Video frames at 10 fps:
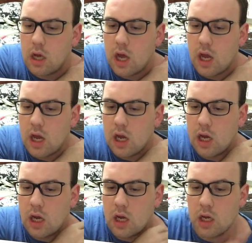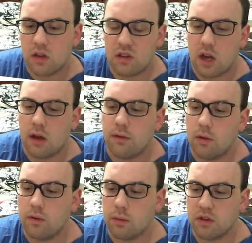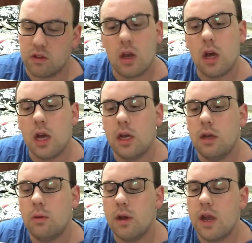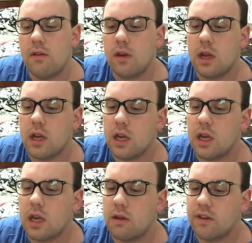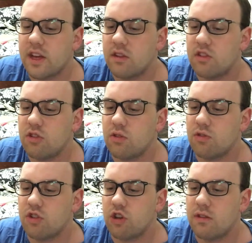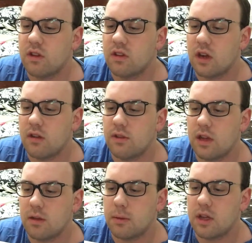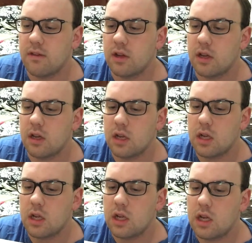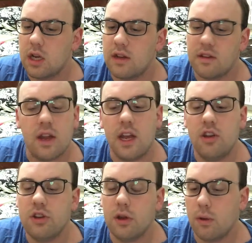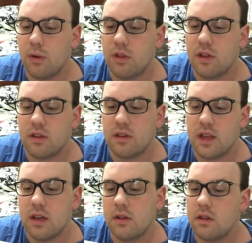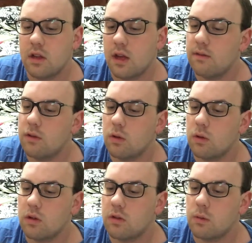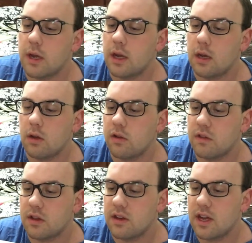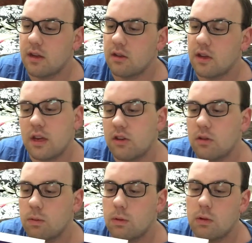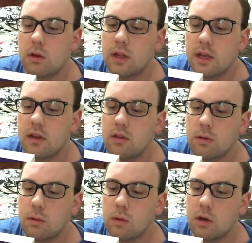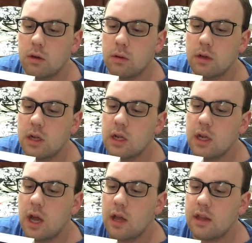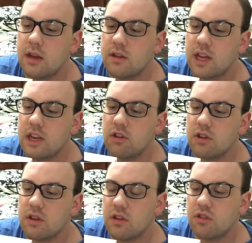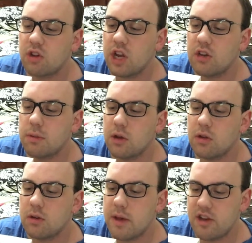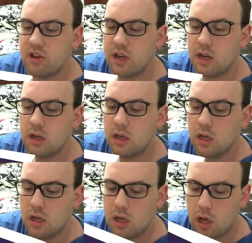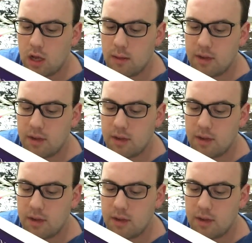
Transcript: a star fall from the sky one evening, and he vows to retrieve the star for his beloved. It is an ancient oath that sends the lovelorn swain over the town's ancient wall and into a world that is dangerous and strange beyond imagining. I